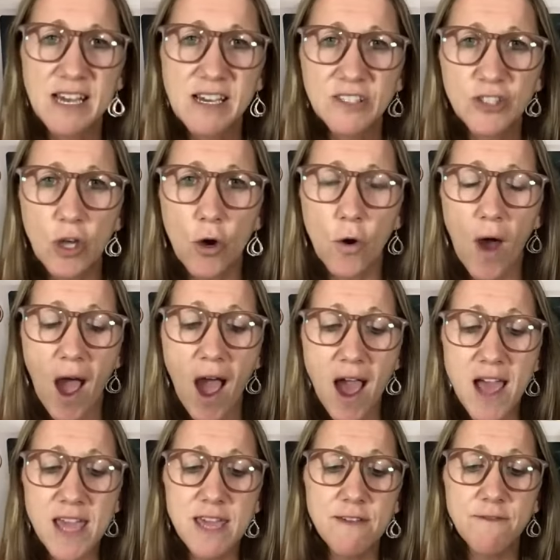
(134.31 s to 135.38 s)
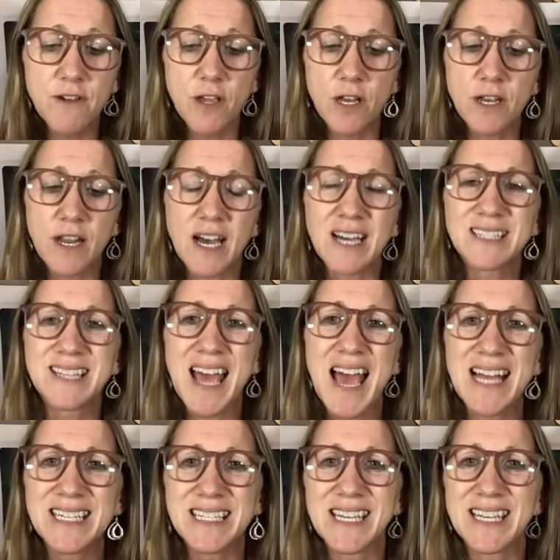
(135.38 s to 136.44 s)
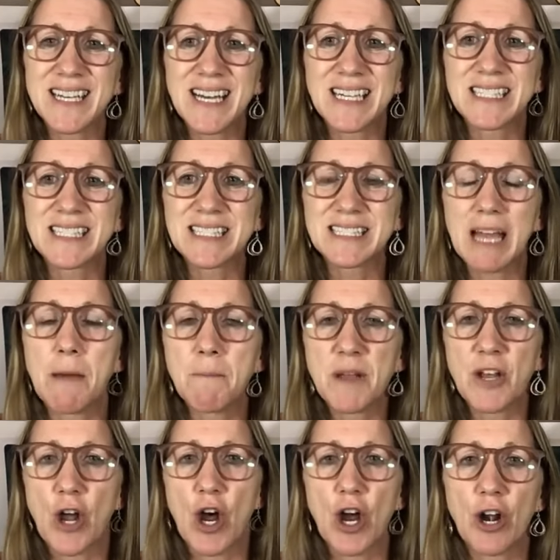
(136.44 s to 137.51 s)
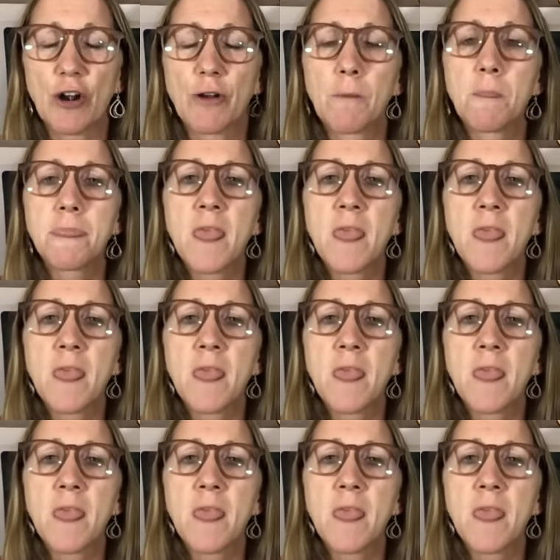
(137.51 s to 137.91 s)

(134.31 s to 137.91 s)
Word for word: So I even attended a seminar